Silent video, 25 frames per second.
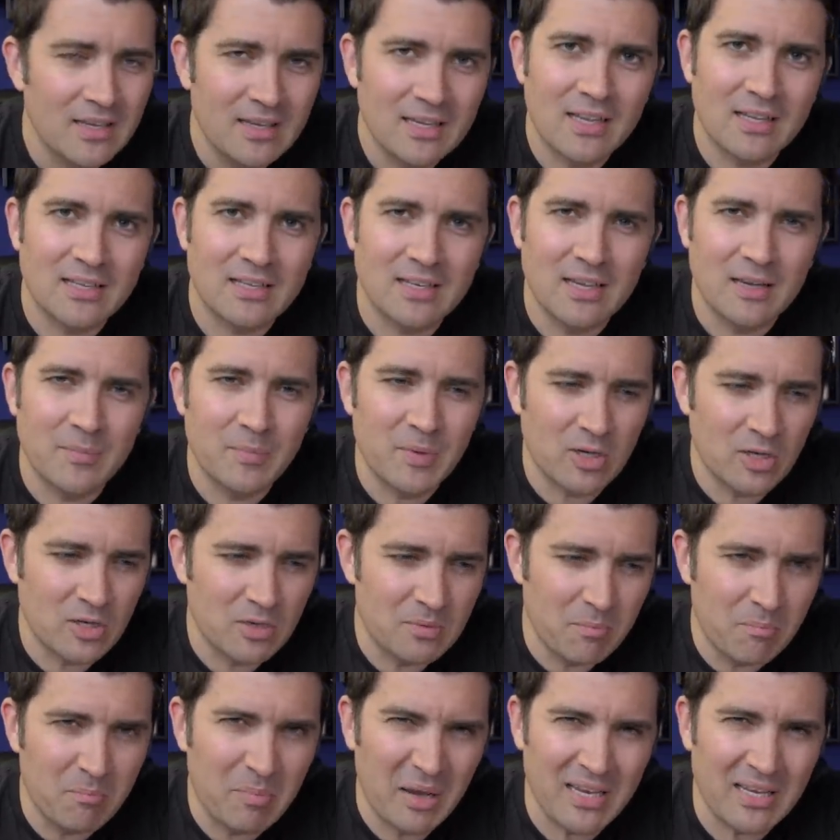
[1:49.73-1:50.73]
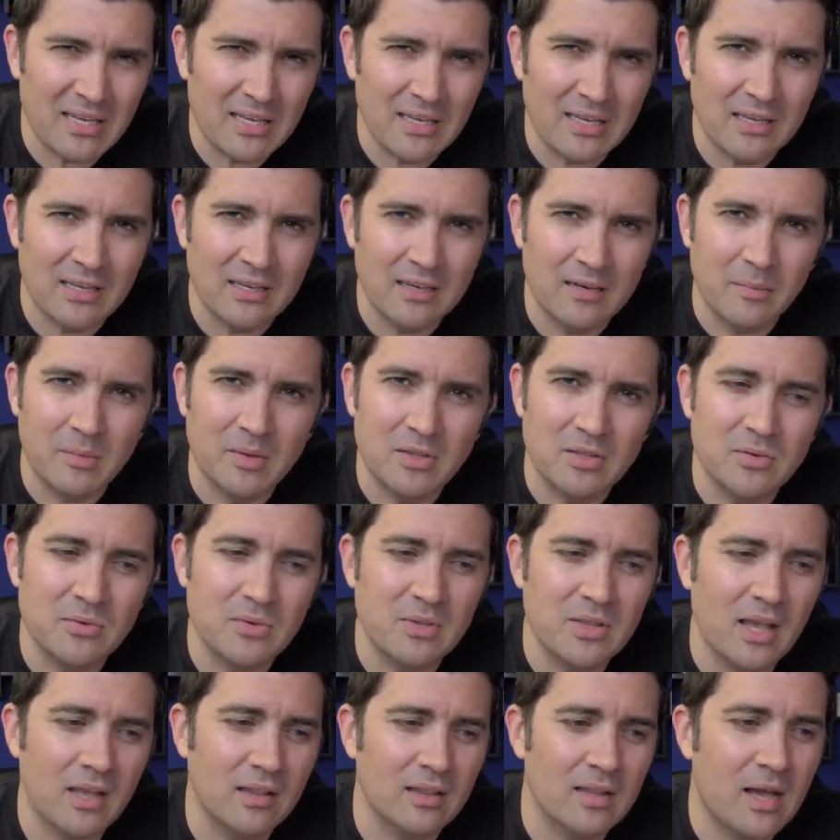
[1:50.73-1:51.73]
Got to get my good biking in. I've been
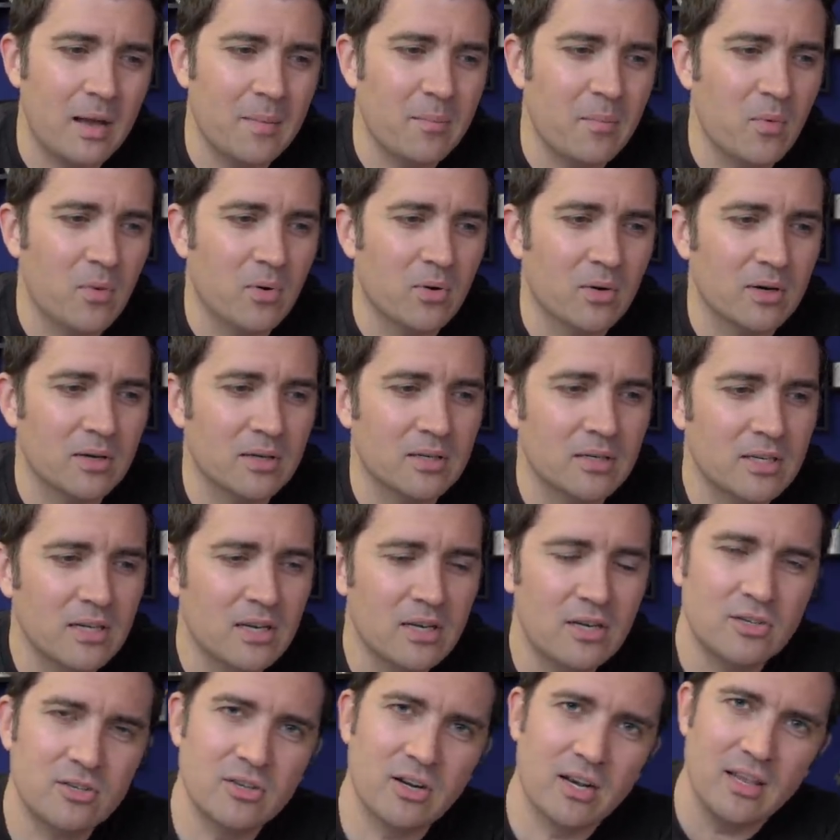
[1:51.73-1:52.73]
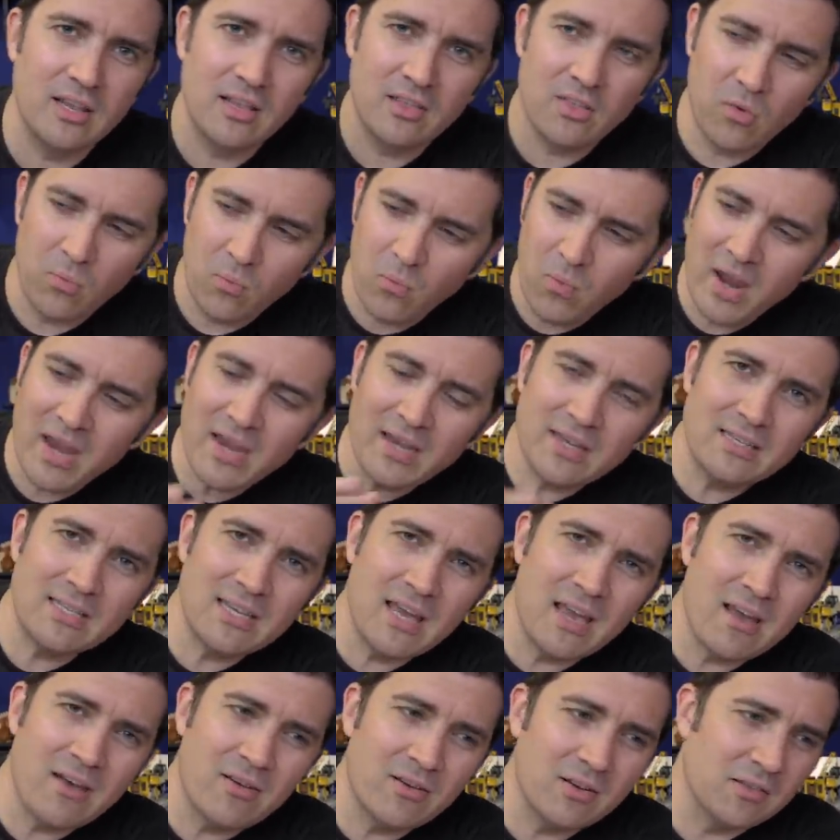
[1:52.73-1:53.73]
doing that a lot more, trying to get the weight
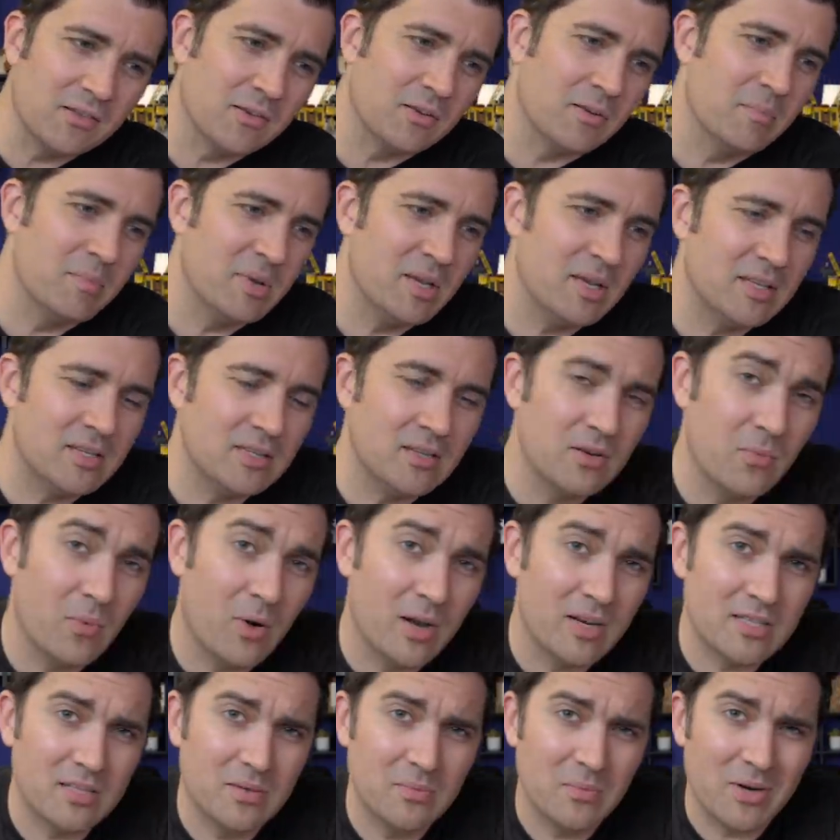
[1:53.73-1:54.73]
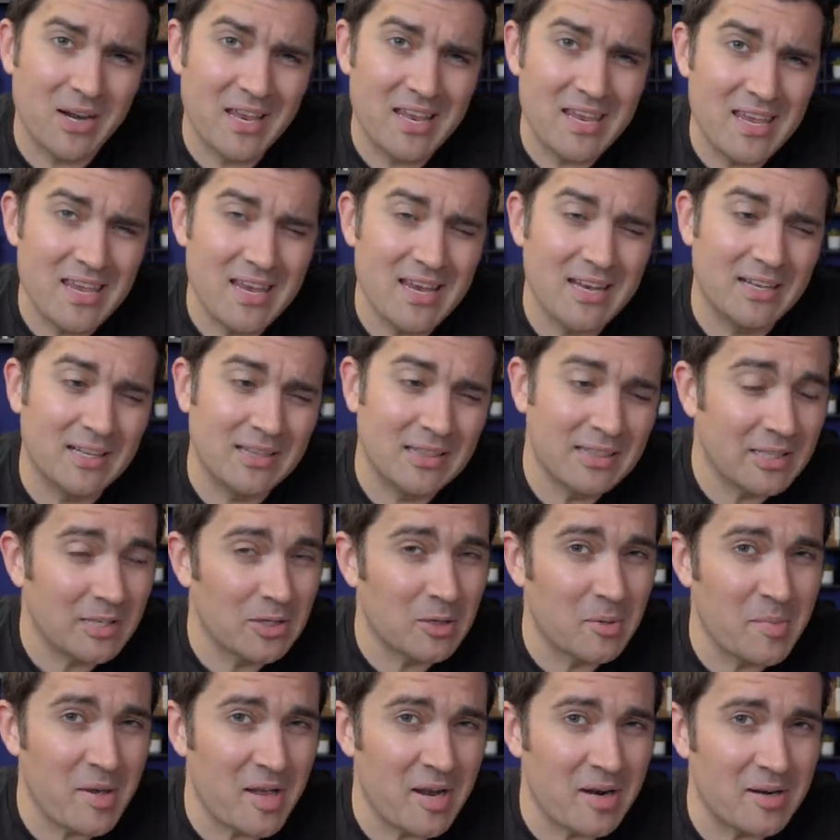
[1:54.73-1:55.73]
down a little bit, watching what I eat a
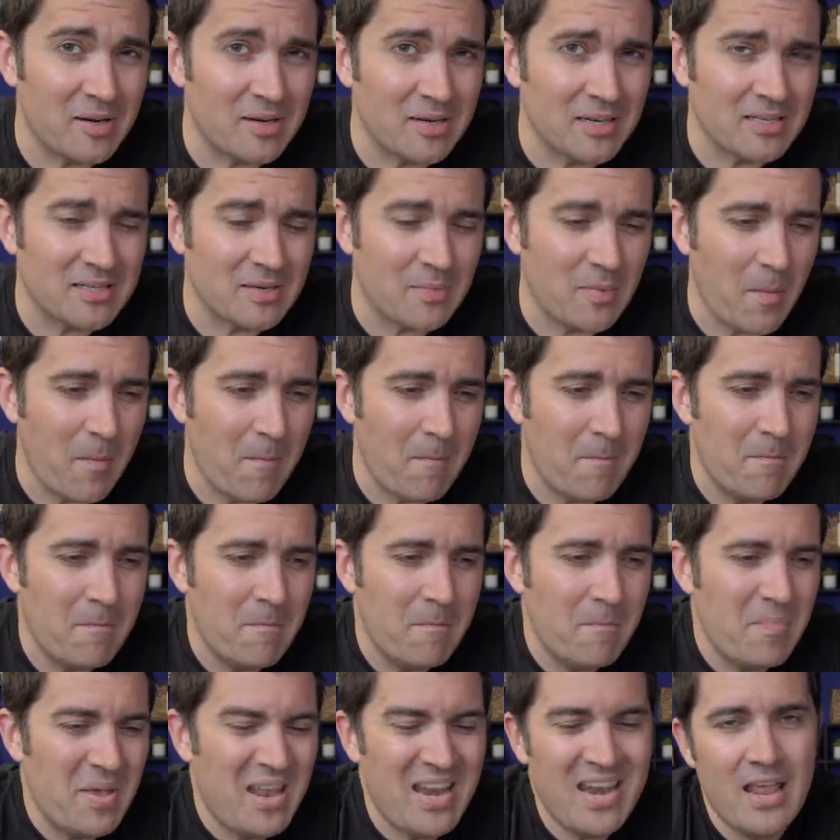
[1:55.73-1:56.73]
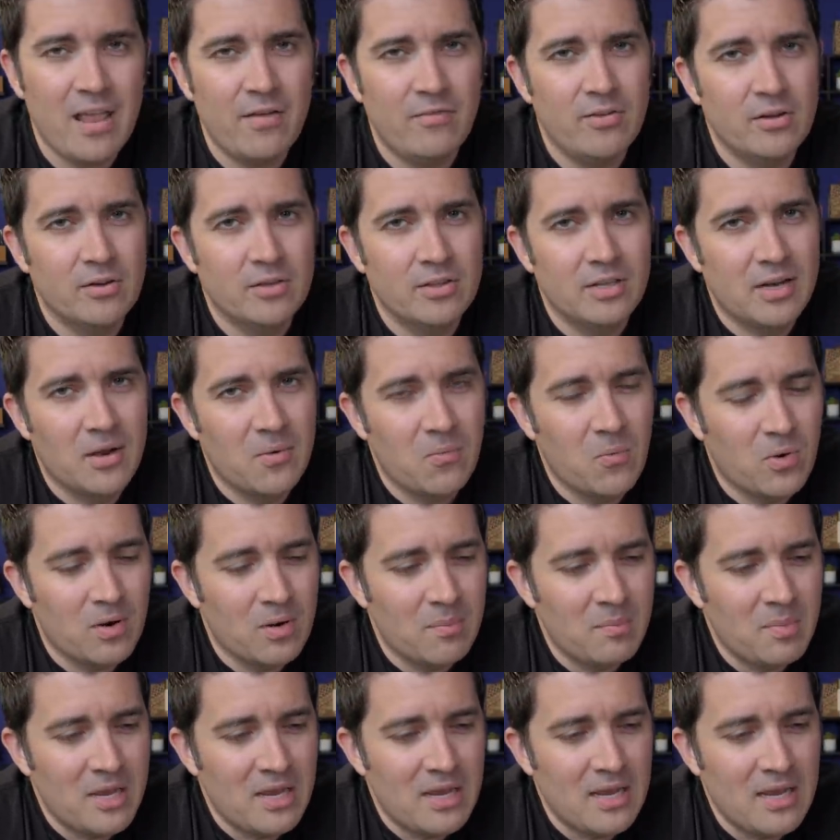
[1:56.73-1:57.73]
little better because I'm a bit heavier than I want
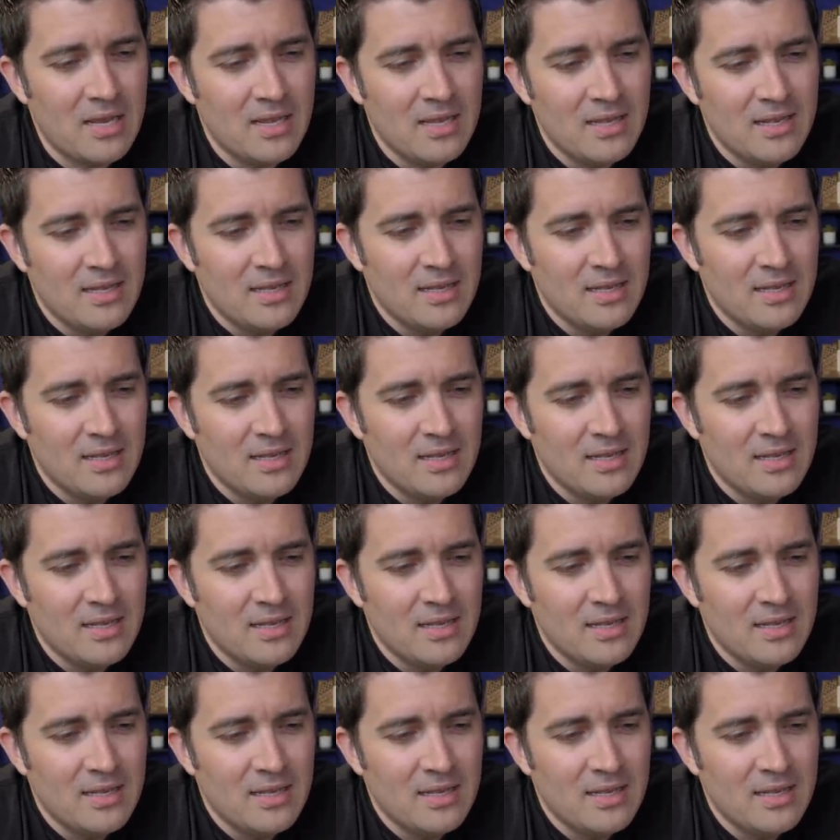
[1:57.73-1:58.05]
to be.